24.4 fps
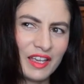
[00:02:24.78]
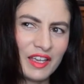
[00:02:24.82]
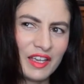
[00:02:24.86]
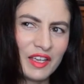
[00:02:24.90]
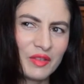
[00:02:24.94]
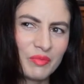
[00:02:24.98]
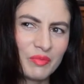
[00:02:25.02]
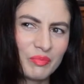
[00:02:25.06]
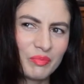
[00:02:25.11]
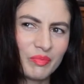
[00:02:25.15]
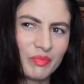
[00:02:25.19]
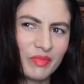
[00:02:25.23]

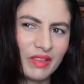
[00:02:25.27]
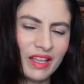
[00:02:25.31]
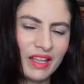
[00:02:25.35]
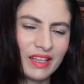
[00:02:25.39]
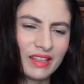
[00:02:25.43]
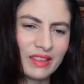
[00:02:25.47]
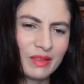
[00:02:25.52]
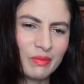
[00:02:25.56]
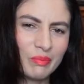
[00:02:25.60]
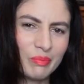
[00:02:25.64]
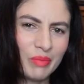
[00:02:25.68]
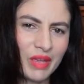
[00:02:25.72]
he,
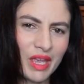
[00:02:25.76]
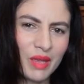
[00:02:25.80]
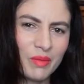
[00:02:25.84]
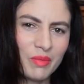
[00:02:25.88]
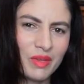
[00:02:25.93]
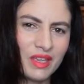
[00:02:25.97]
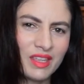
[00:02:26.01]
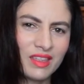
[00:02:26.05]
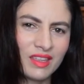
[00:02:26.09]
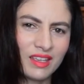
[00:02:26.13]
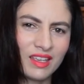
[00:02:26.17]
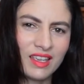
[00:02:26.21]
like, the
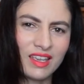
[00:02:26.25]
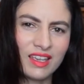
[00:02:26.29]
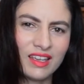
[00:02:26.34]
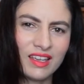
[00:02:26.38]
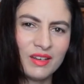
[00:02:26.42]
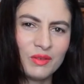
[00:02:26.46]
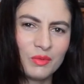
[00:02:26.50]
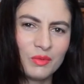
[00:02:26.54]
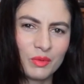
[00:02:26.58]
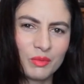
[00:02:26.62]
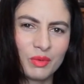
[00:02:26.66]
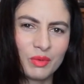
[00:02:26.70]
baby, the
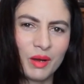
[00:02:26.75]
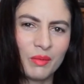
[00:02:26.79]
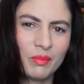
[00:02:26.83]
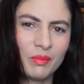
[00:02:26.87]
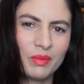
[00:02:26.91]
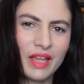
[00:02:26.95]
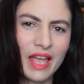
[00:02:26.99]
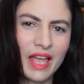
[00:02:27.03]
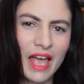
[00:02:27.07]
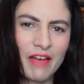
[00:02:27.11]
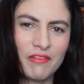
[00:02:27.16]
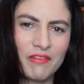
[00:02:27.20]
kid, would
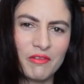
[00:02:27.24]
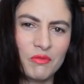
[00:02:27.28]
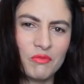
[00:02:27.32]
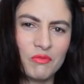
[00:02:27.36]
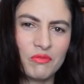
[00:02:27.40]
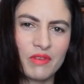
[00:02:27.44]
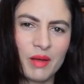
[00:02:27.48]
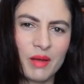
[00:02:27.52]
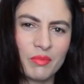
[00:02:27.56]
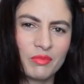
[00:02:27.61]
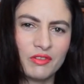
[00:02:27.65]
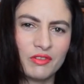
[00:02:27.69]
probably have
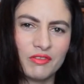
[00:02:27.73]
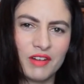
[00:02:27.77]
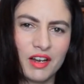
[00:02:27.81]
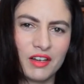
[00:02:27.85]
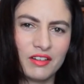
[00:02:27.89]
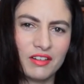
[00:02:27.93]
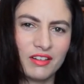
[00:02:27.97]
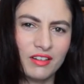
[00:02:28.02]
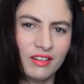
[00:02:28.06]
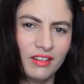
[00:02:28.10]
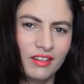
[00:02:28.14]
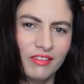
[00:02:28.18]
him wrapped
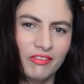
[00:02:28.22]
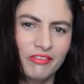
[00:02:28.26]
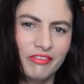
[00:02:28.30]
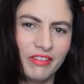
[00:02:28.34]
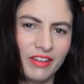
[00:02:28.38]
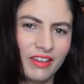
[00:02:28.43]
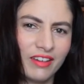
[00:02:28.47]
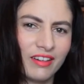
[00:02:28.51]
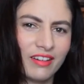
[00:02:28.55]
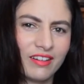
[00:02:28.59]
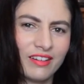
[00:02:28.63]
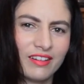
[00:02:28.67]
around her little
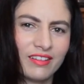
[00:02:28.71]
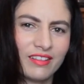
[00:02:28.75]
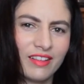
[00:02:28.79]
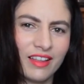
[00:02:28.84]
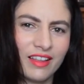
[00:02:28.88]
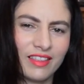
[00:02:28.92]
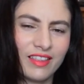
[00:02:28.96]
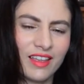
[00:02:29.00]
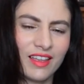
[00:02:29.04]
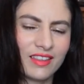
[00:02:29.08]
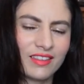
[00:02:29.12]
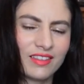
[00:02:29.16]
finger.
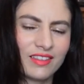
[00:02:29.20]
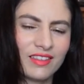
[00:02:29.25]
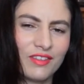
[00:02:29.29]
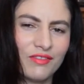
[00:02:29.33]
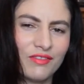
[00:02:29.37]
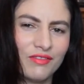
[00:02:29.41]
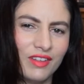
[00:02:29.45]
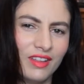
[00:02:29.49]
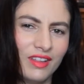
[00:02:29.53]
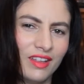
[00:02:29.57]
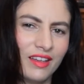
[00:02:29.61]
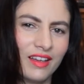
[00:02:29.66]
Like, that's the
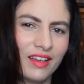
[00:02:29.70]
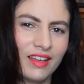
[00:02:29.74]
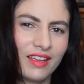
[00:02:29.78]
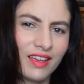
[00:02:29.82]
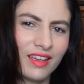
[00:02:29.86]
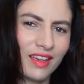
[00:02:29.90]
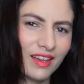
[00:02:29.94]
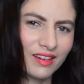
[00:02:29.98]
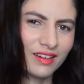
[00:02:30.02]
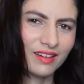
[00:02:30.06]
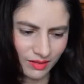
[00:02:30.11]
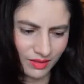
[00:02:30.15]
feeling I get.